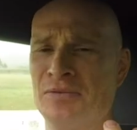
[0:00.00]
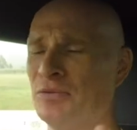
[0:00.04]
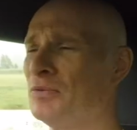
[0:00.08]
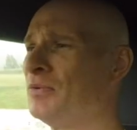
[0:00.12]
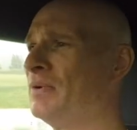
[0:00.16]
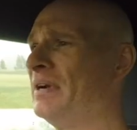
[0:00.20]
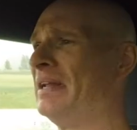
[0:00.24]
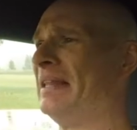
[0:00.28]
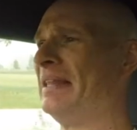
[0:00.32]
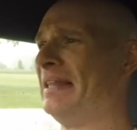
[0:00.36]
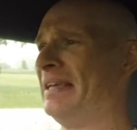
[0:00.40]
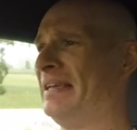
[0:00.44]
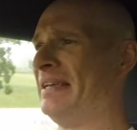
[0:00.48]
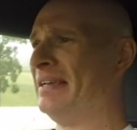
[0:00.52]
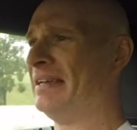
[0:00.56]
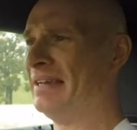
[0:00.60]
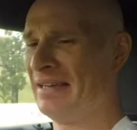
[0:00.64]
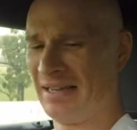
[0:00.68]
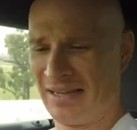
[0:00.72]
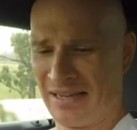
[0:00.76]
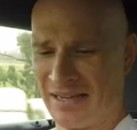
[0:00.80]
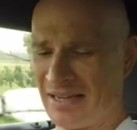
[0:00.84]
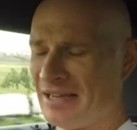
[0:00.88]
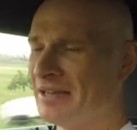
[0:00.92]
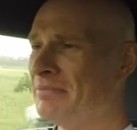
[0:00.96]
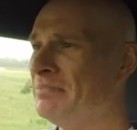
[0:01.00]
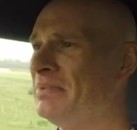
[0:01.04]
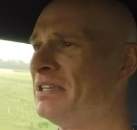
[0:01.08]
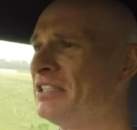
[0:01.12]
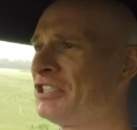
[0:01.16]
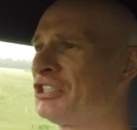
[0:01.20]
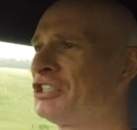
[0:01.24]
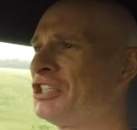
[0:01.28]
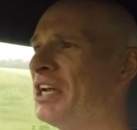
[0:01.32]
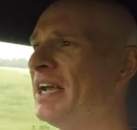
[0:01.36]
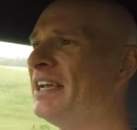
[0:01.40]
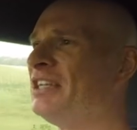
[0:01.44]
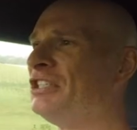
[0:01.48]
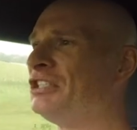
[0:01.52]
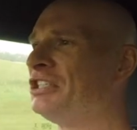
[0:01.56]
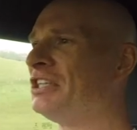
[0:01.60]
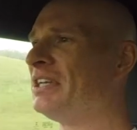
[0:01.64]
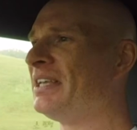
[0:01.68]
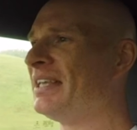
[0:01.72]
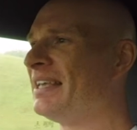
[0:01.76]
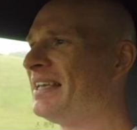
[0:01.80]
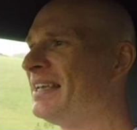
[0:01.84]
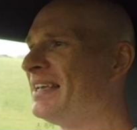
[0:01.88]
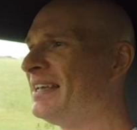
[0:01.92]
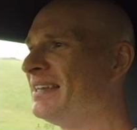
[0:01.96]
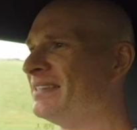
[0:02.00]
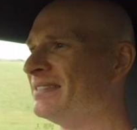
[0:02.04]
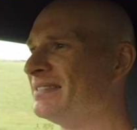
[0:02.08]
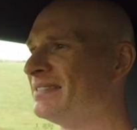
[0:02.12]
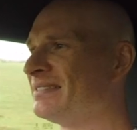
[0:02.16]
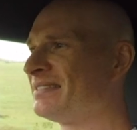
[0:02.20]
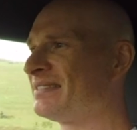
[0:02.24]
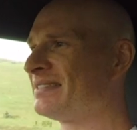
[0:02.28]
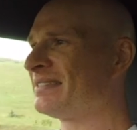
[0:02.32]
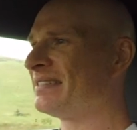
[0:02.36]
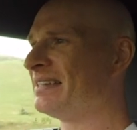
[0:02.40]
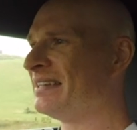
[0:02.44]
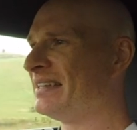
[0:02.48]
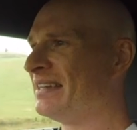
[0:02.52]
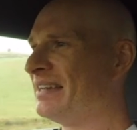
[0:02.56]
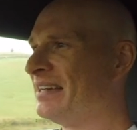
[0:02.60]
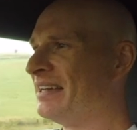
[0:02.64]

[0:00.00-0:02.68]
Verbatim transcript: really miss changing gears,